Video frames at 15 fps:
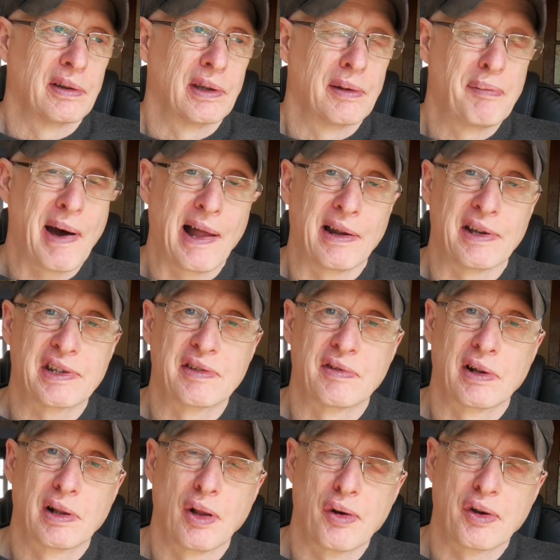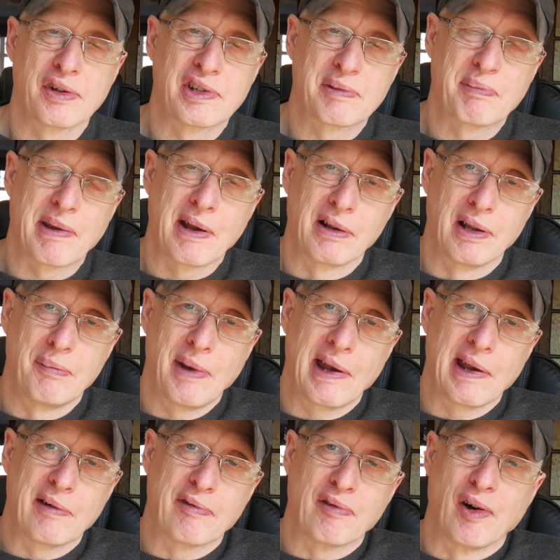the pallets of a glockenspiel are
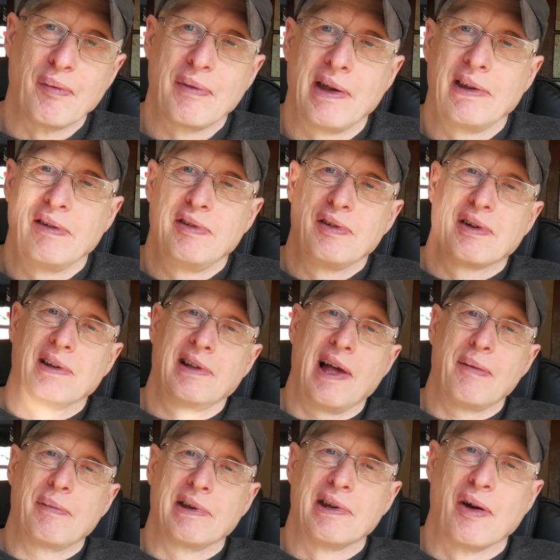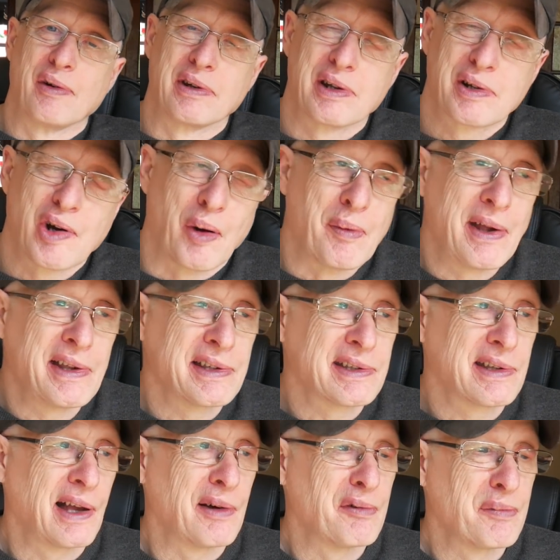made from then if you can let me know in the comments
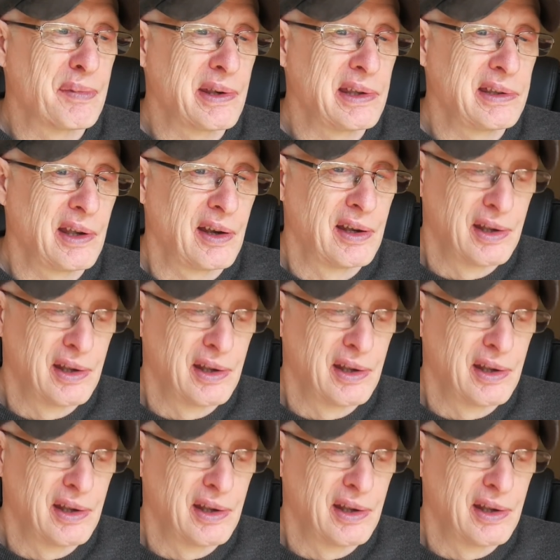that would be uh,